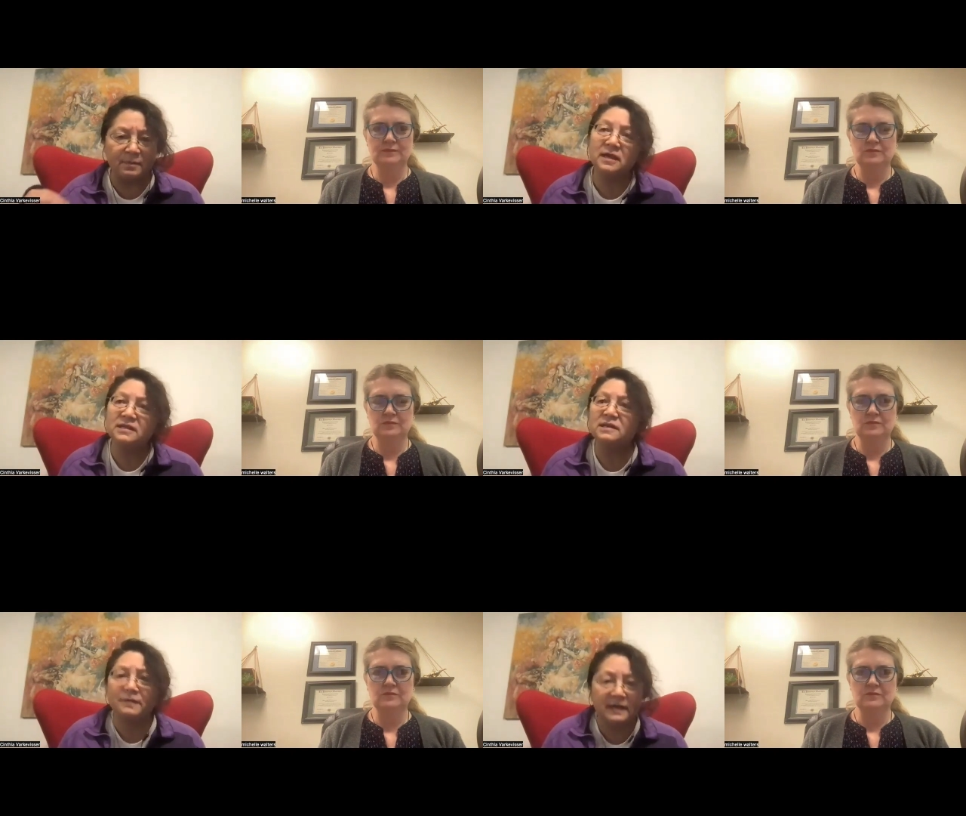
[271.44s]
Speaker 1: it from a
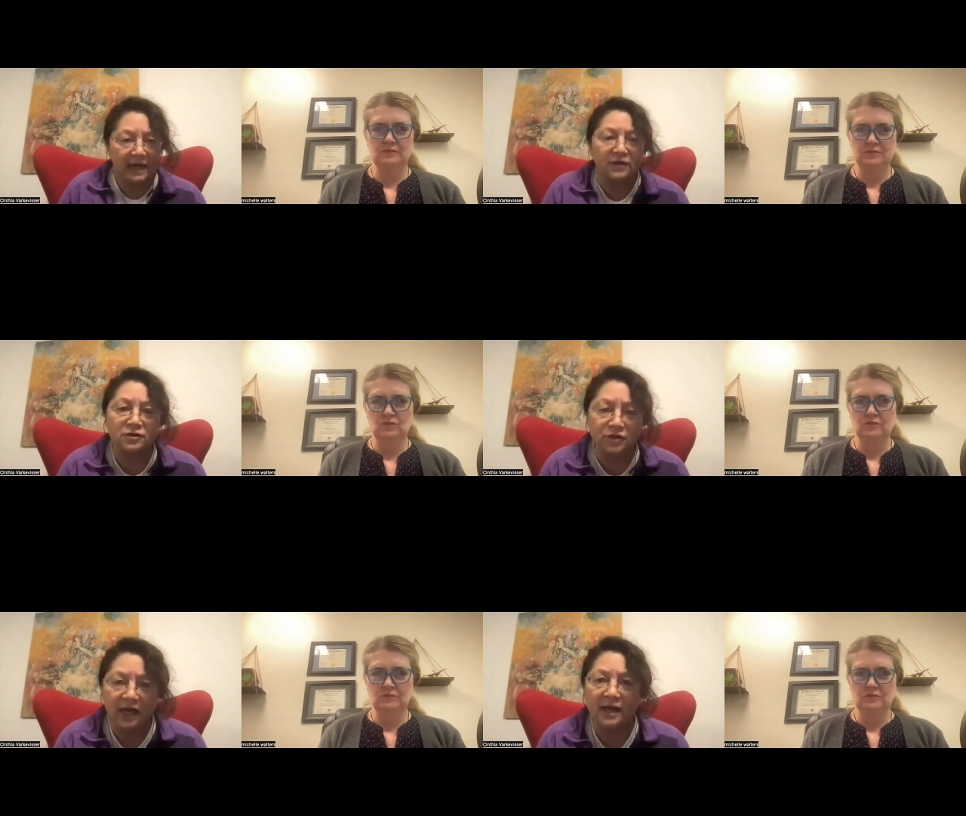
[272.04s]
different
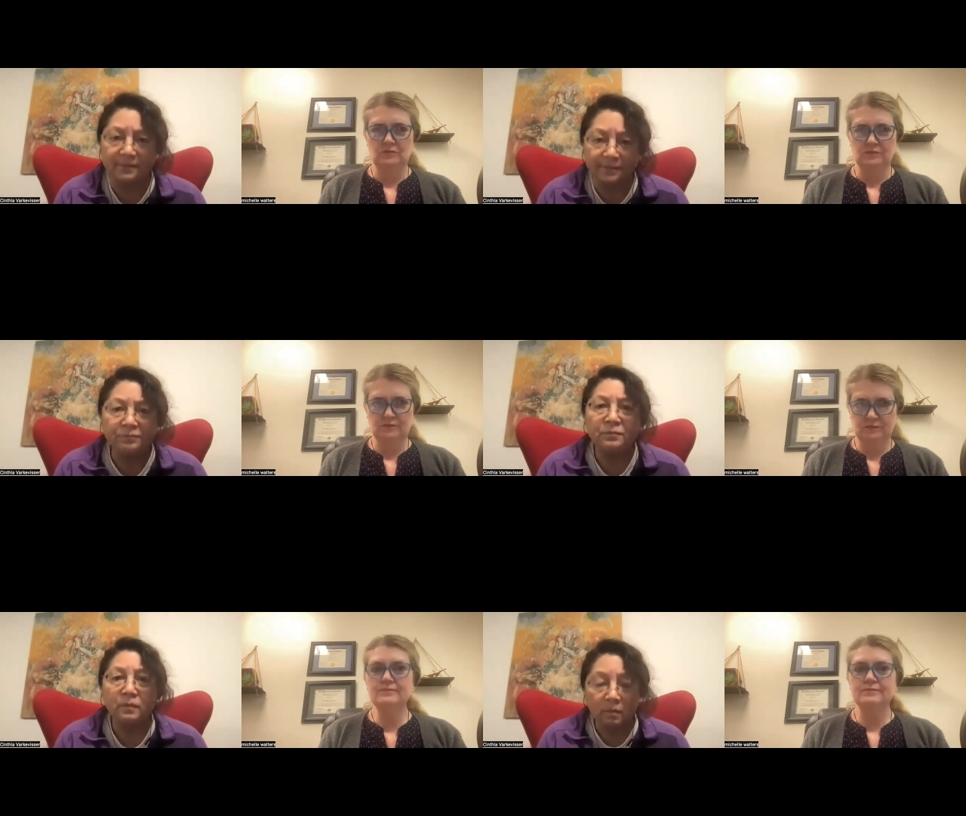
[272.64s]
energy,
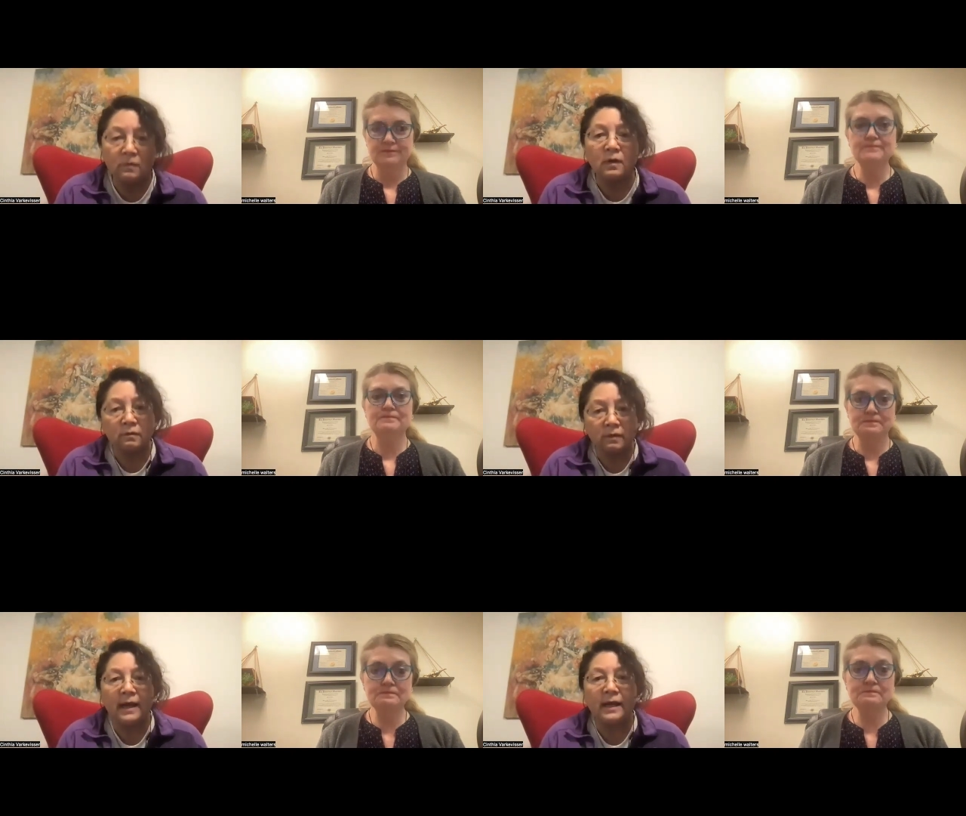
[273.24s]

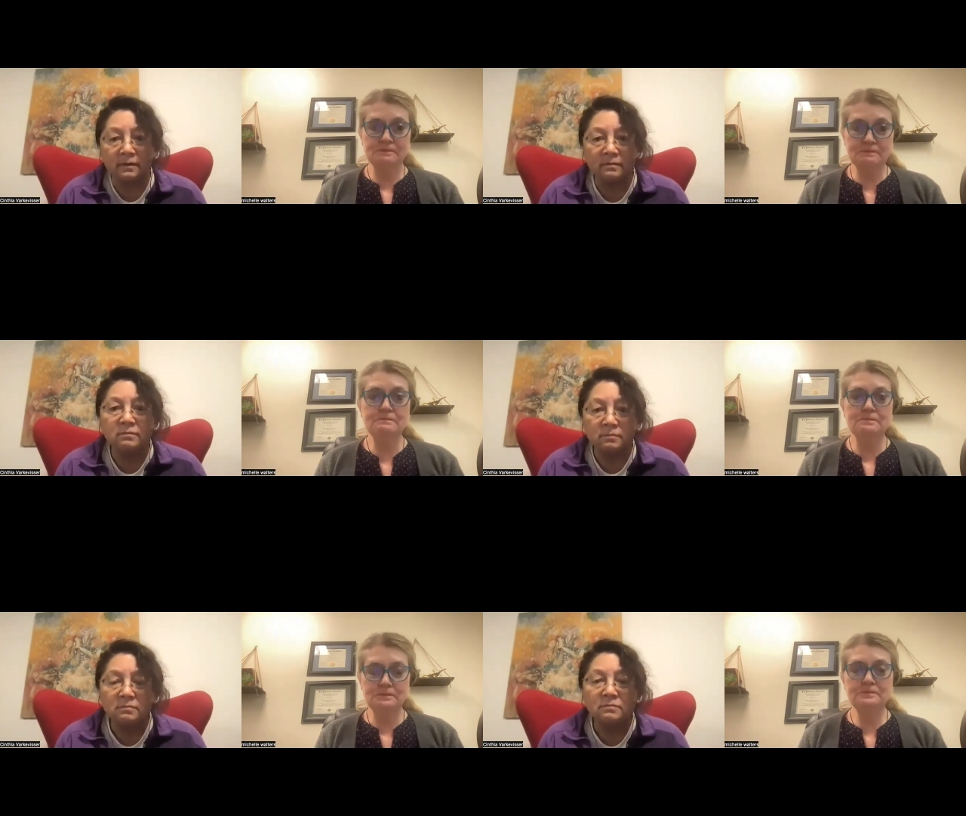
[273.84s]
right?
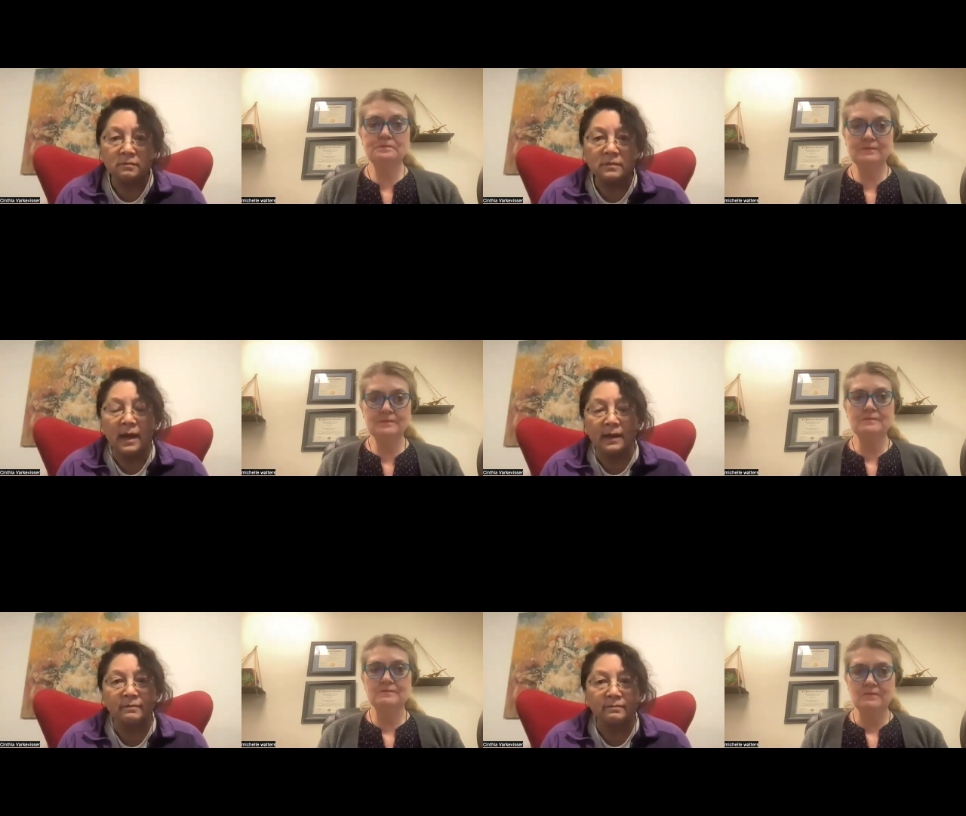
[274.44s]
Mm-hmm. mm-hmm.
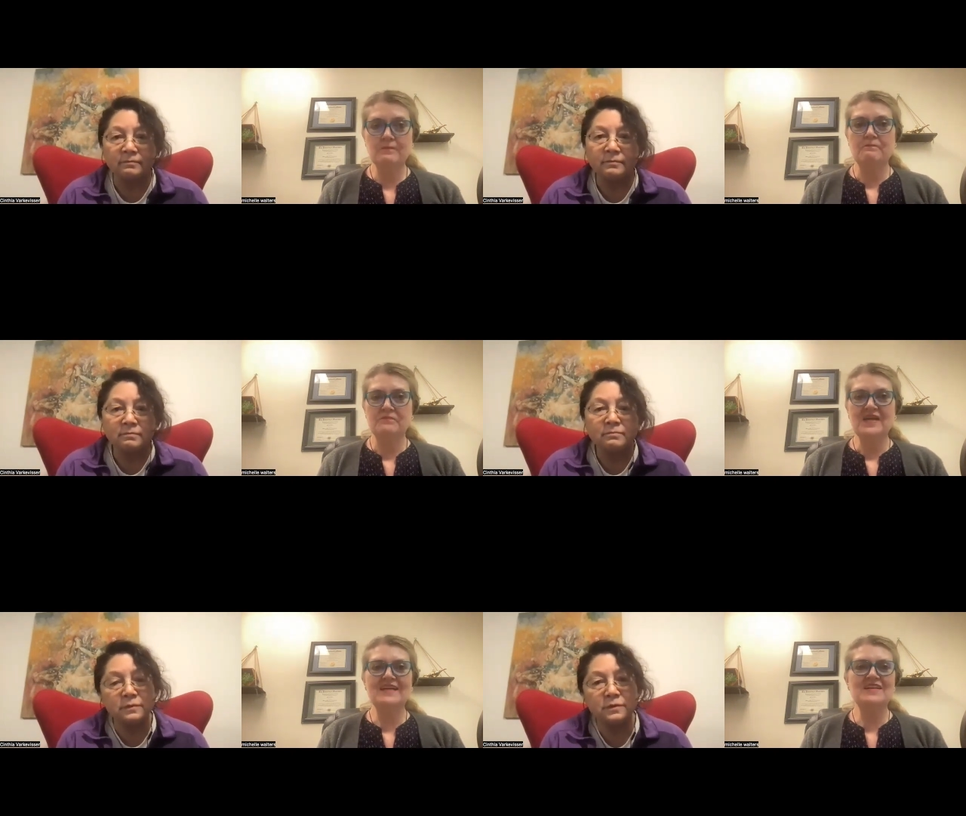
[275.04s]
Yeah.
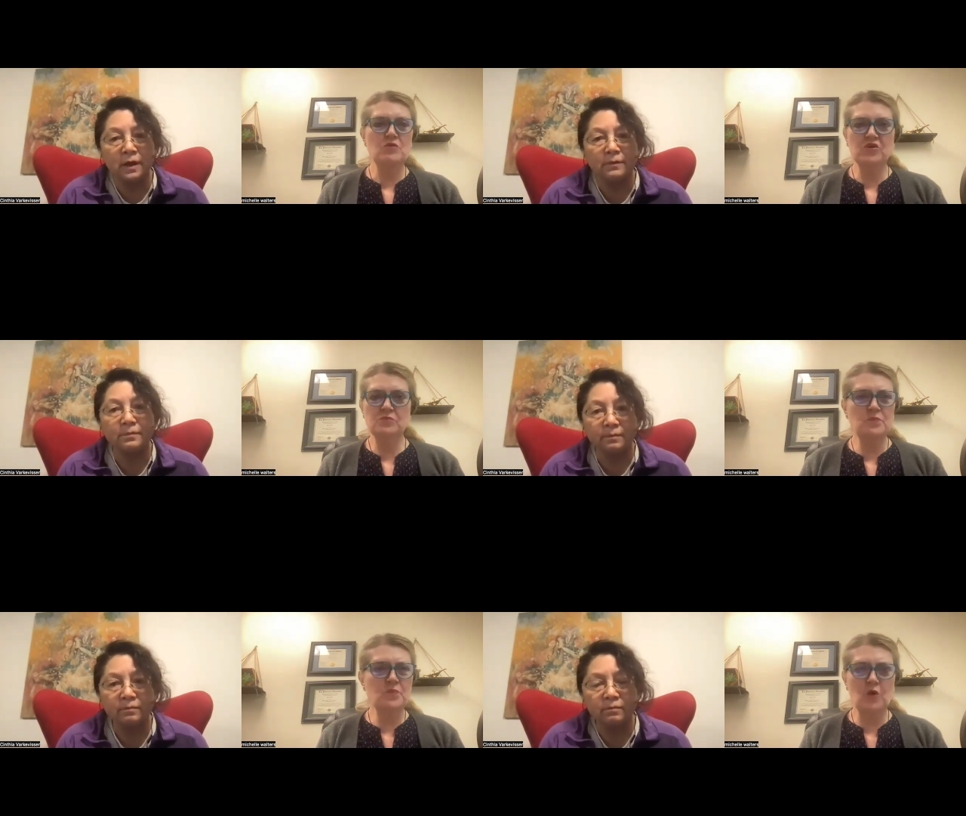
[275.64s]
And so. yet
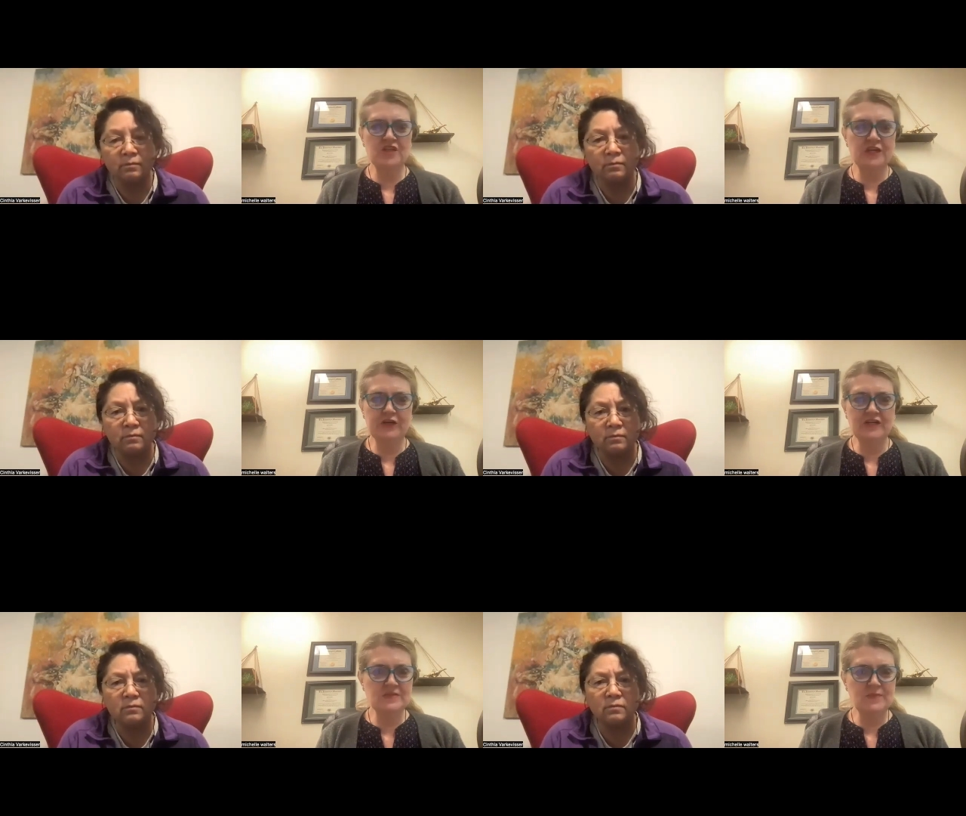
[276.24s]
we're both
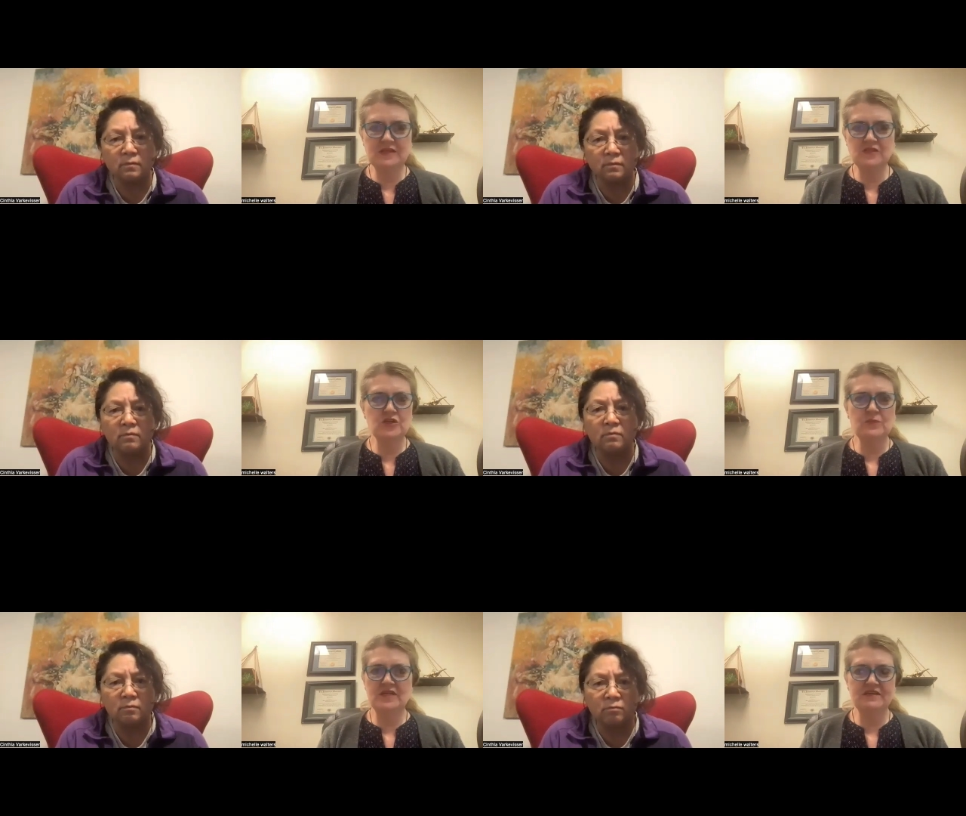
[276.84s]
curious about
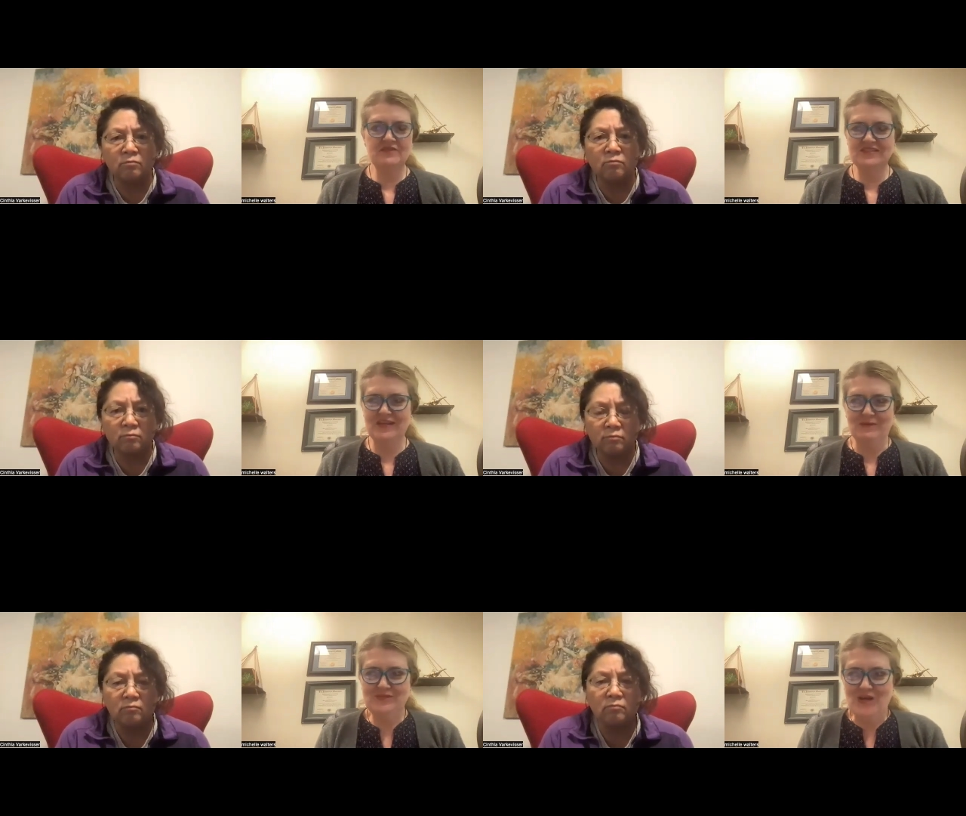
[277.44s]
so many of the
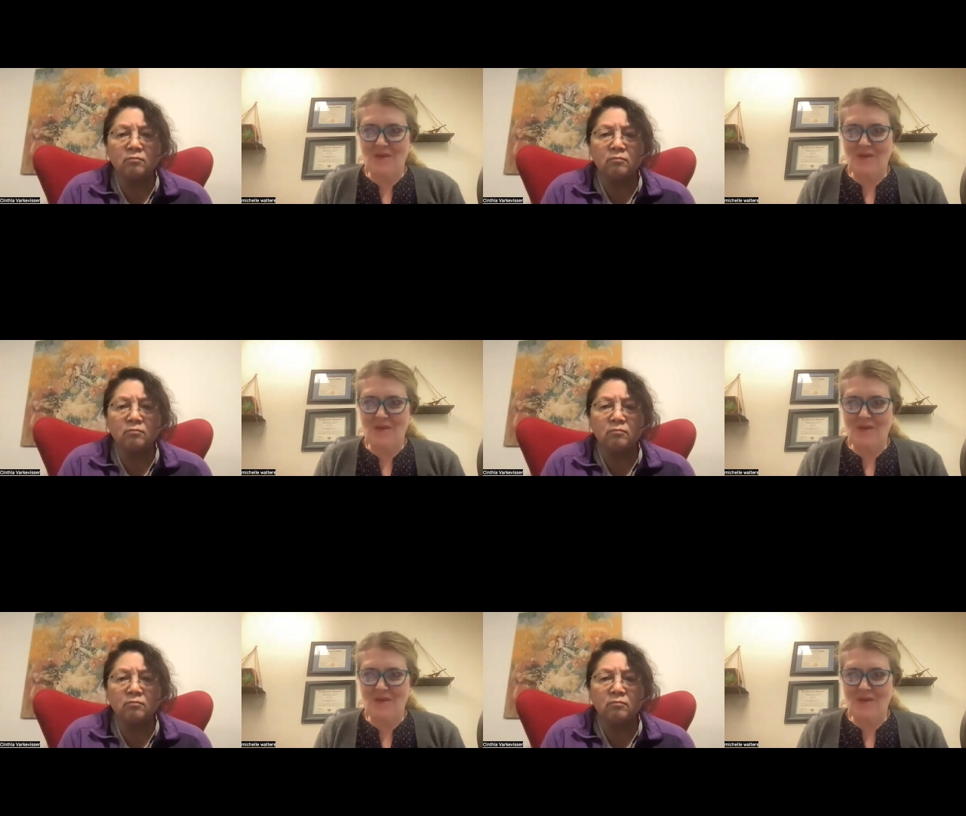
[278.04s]
same